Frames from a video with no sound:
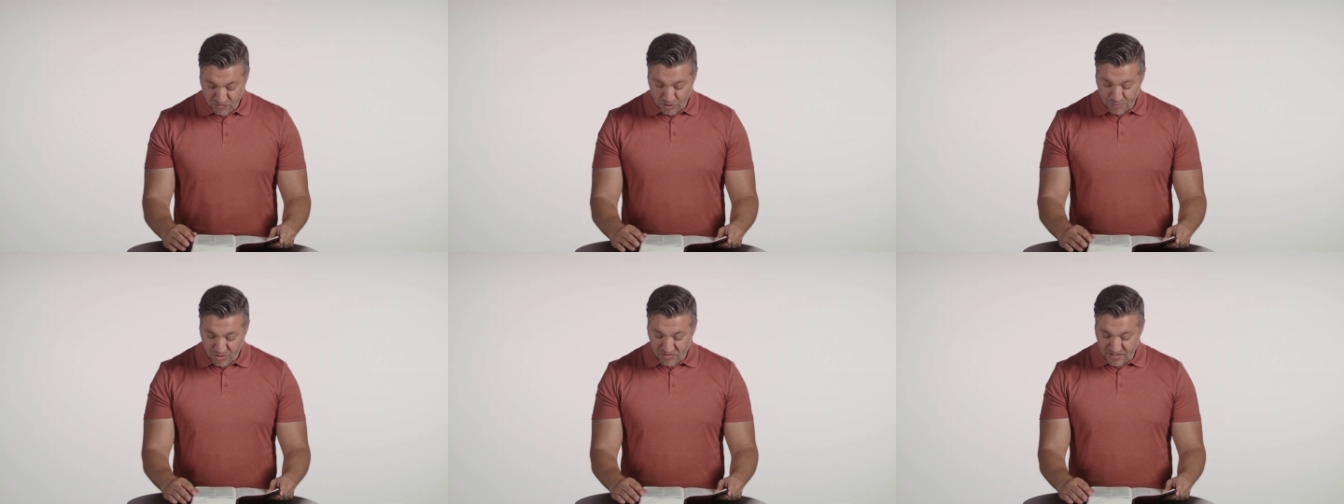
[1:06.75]
The
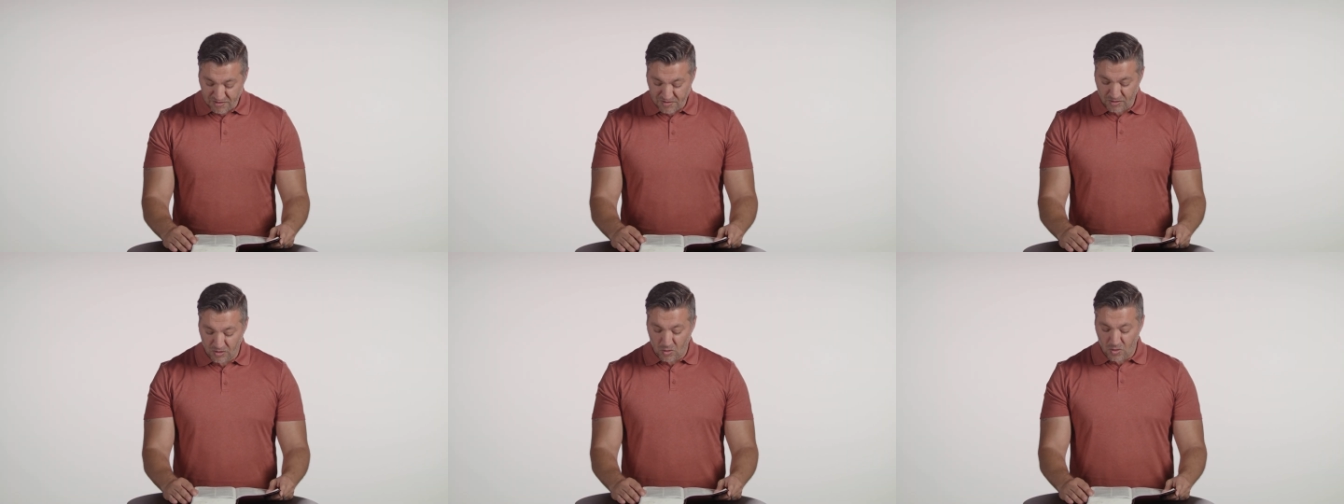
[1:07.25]
scripture
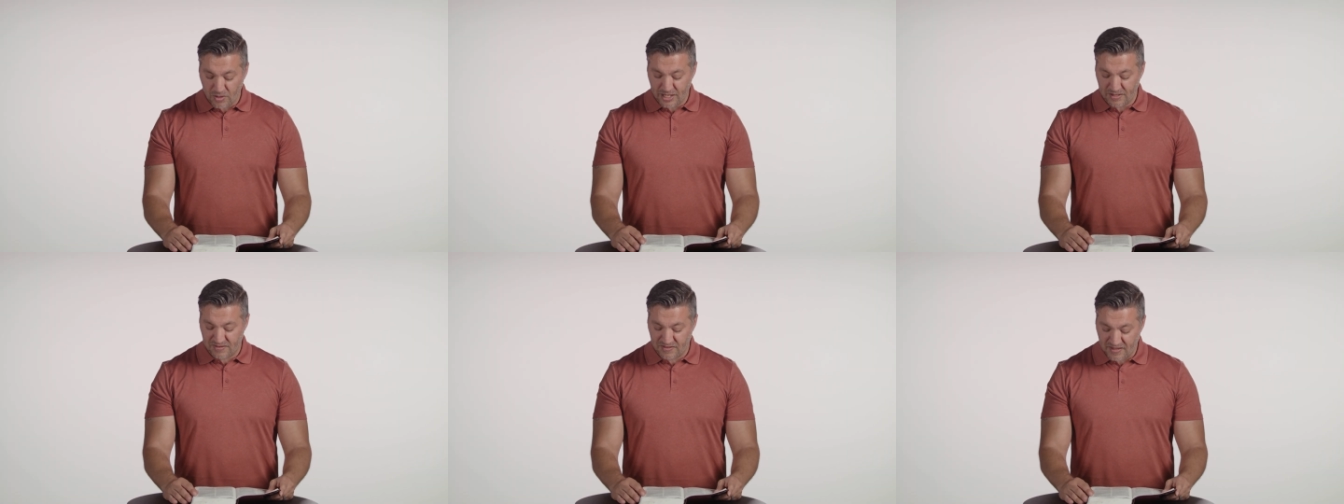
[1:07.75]
says, The Lord
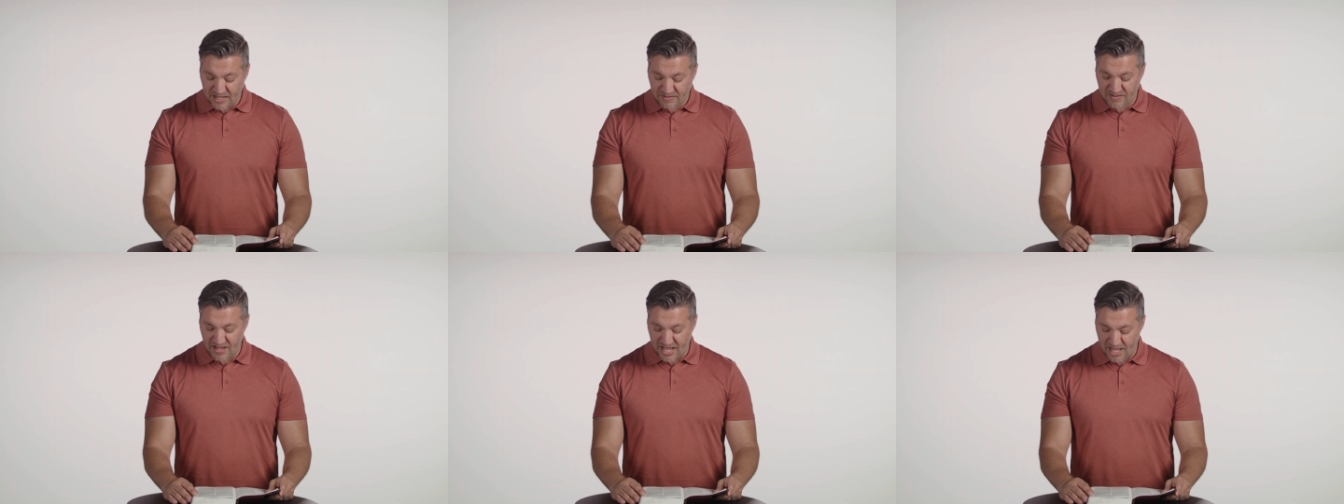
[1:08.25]
had
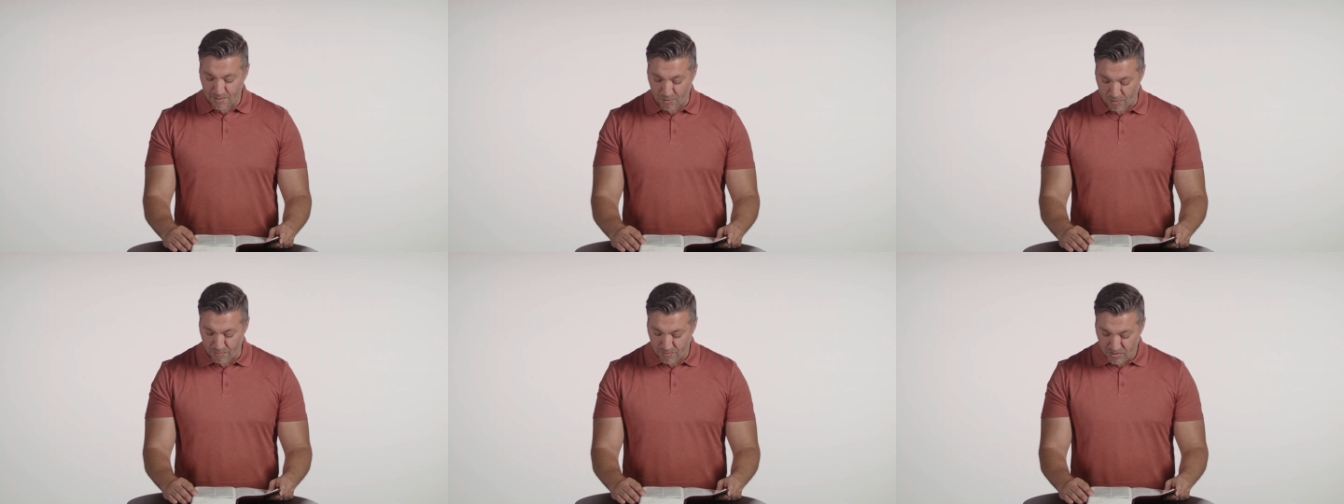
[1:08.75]
said to
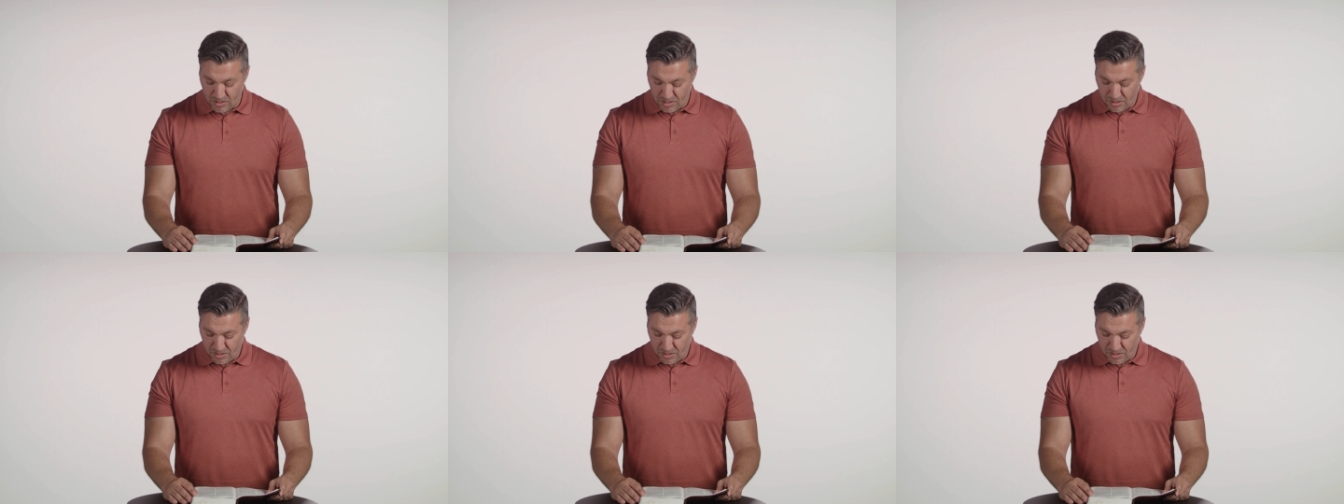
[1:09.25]
Abram,